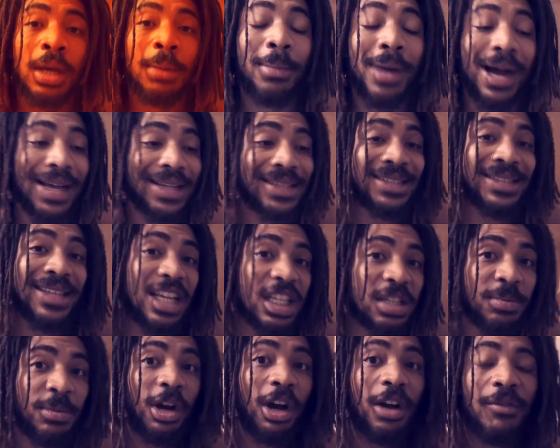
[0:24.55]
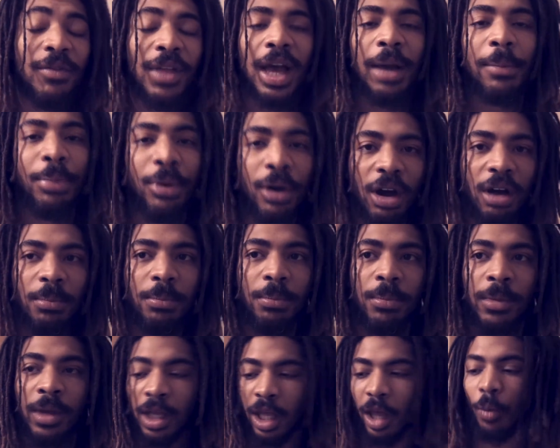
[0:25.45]
my assessment of that problem
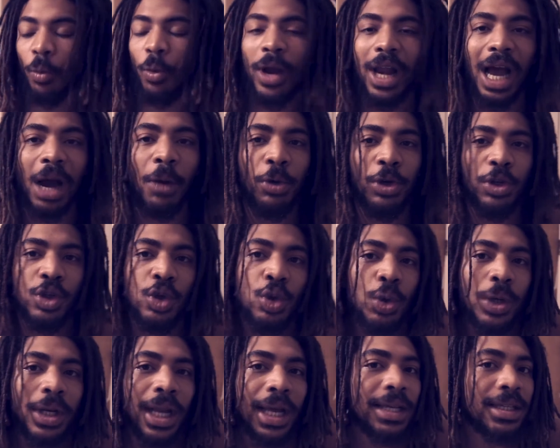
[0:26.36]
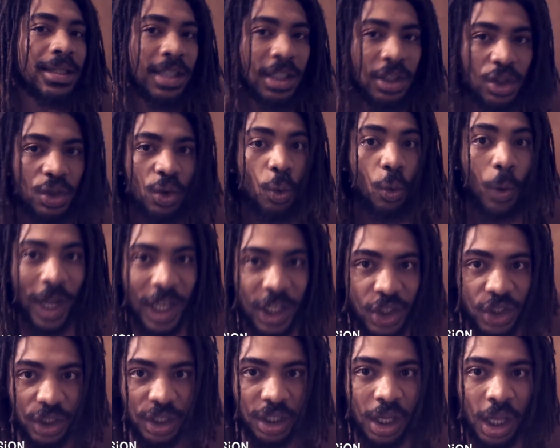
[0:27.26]
and what I will do in that
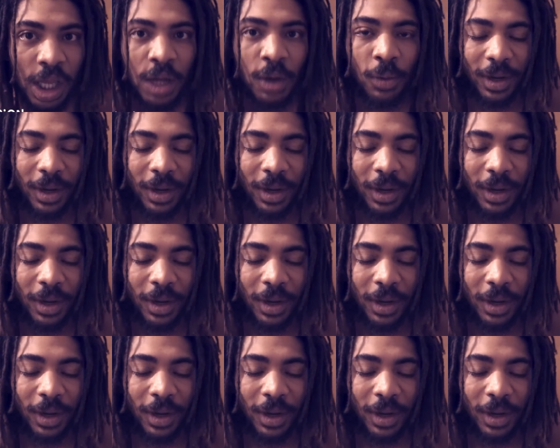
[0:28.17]
situation.